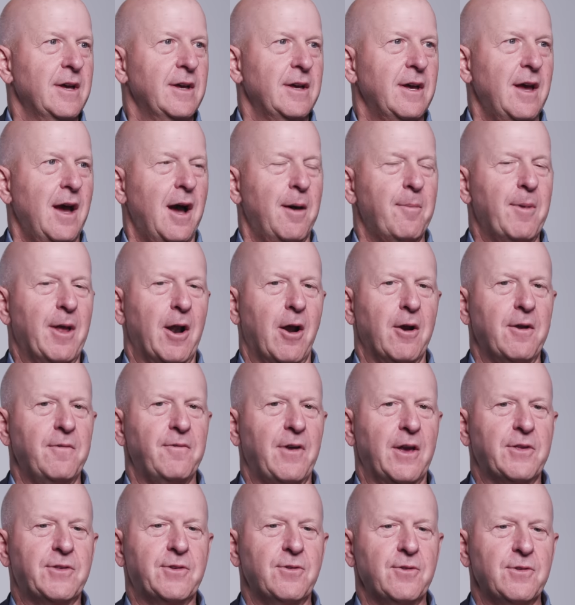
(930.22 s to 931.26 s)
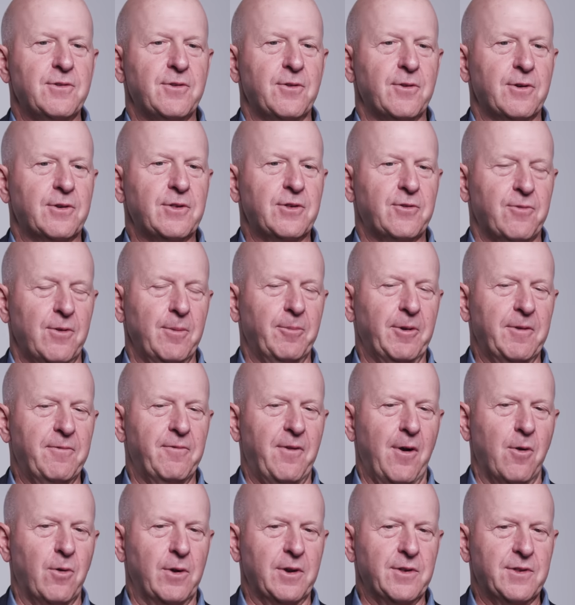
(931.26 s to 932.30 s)
And our investors are extremely
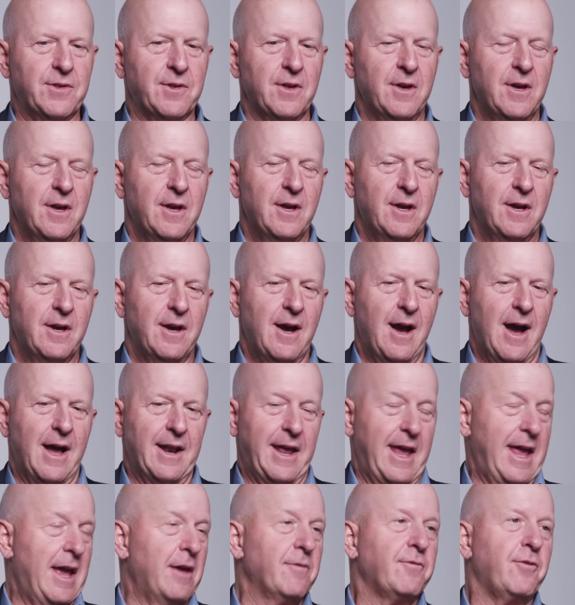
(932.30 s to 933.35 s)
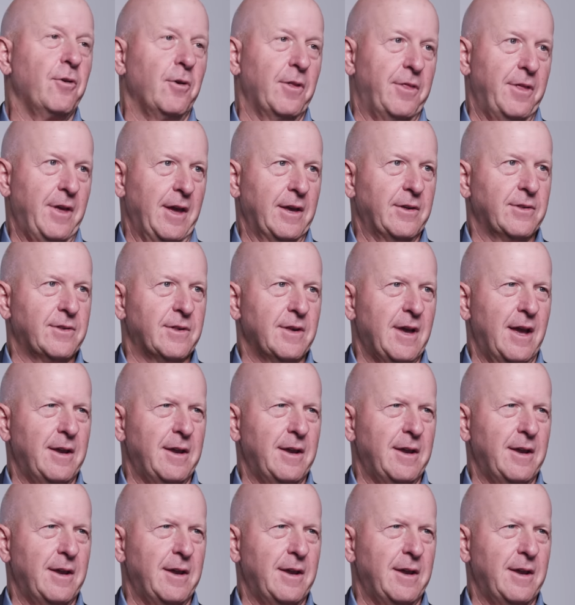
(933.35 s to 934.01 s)
focused on a handful of things.